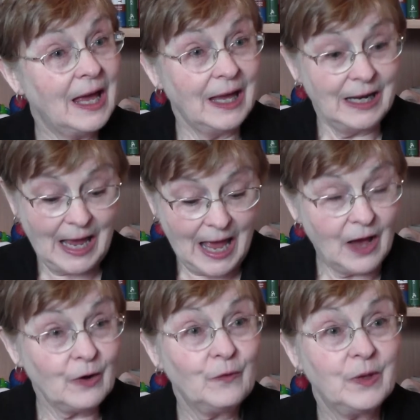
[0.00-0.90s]
and
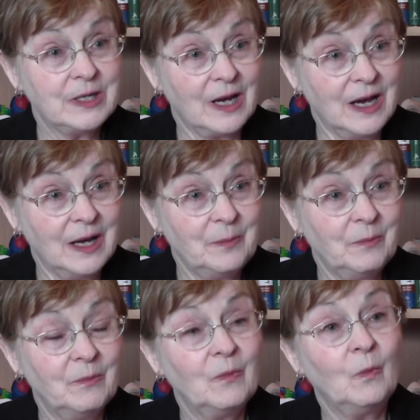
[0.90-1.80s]
out of the
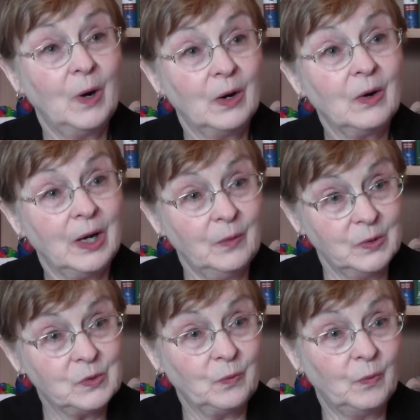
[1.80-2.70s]
time where he
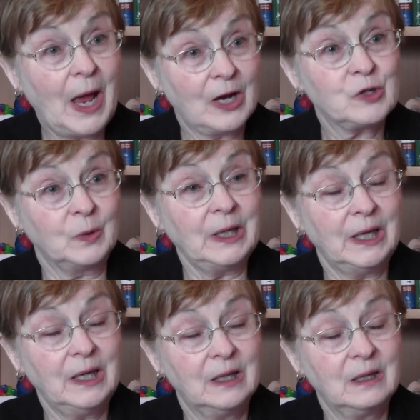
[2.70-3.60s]
was
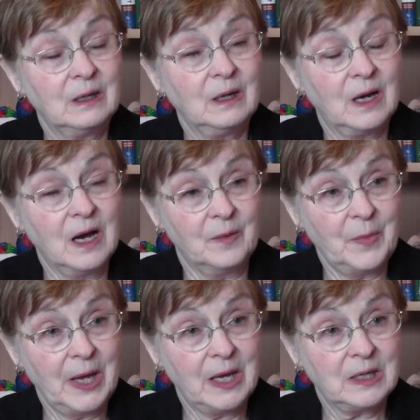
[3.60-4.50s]
actually in
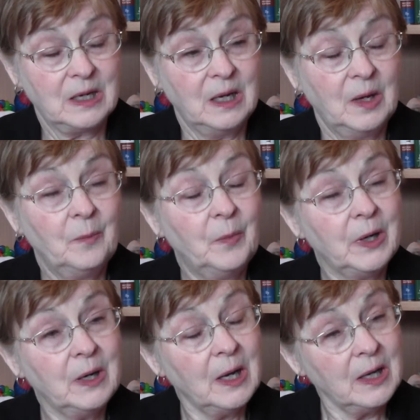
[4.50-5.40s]
combat,
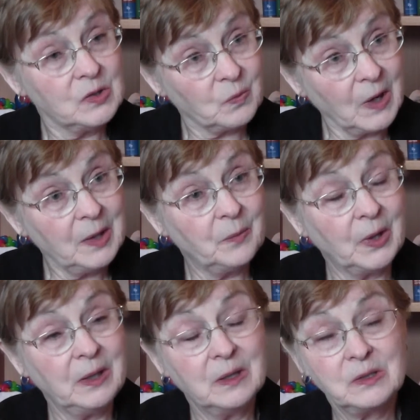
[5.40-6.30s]
but his right
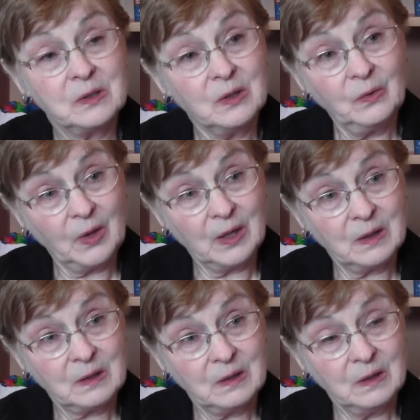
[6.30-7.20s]
brain doesn't know
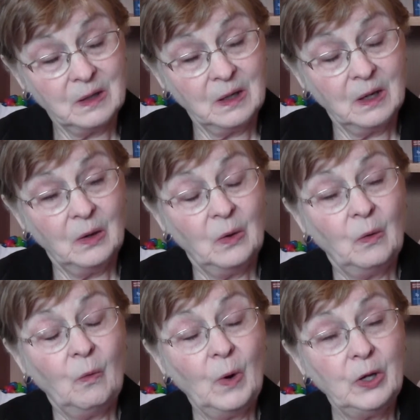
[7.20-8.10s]
that.
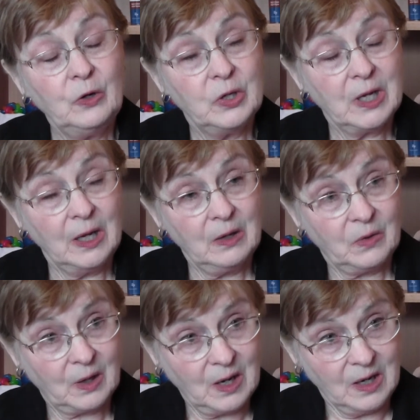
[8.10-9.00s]
When you take
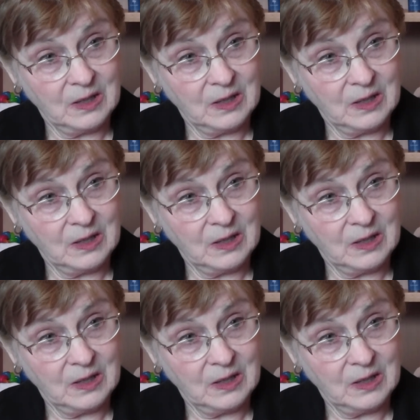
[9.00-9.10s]
the